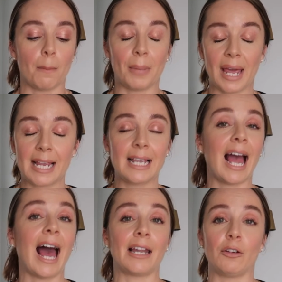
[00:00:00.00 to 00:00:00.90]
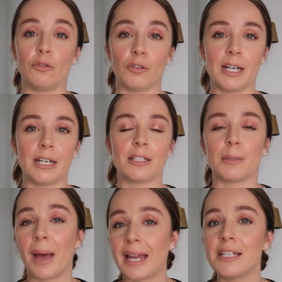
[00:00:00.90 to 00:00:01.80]
pink and green,
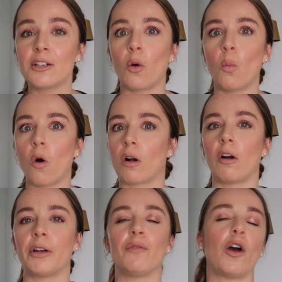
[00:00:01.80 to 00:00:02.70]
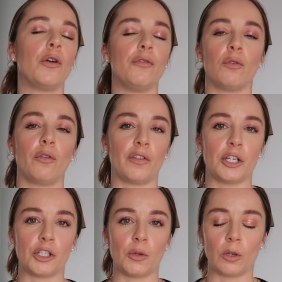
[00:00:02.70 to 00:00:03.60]
depending on what kind of overall
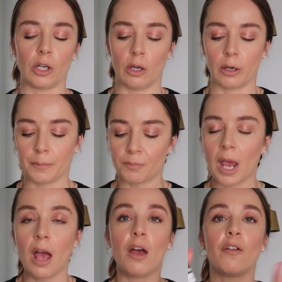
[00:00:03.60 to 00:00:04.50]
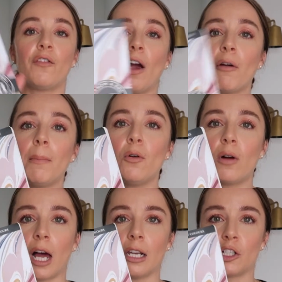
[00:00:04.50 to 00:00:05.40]
finish you want to look. Farrow and Ball
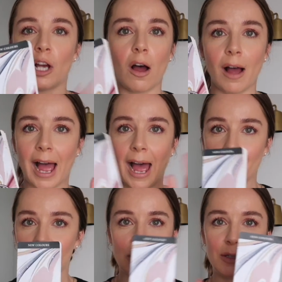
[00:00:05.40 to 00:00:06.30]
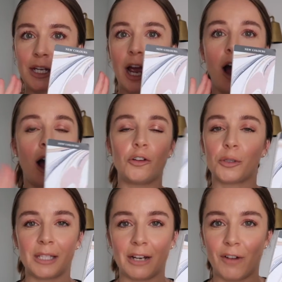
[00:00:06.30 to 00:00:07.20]
colour chart, absolutely
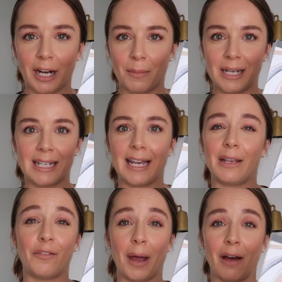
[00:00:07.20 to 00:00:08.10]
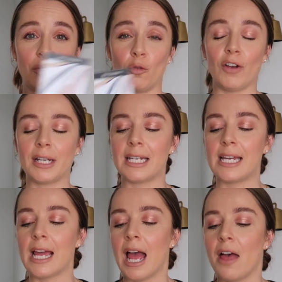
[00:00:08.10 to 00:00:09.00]
100% recommend getting if you haven't
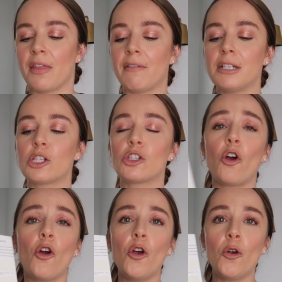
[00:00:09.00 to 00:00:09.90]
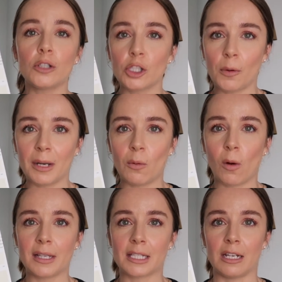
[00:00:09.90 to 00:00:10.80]
already. There is so many
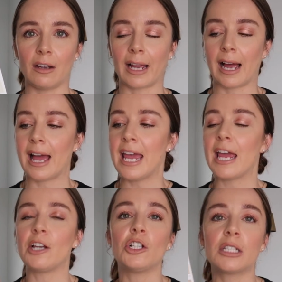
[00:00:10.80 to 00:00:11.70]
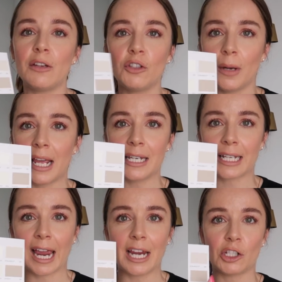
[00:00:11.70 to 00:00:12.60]
whites to look at. It just gives you an
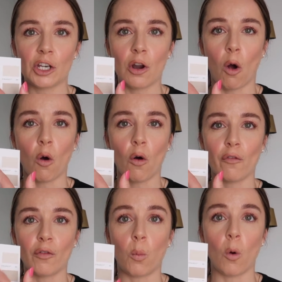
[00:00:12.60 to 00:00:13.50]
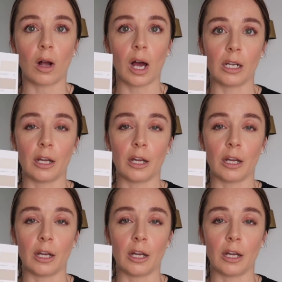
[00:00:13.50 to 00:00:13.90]
indication of what colour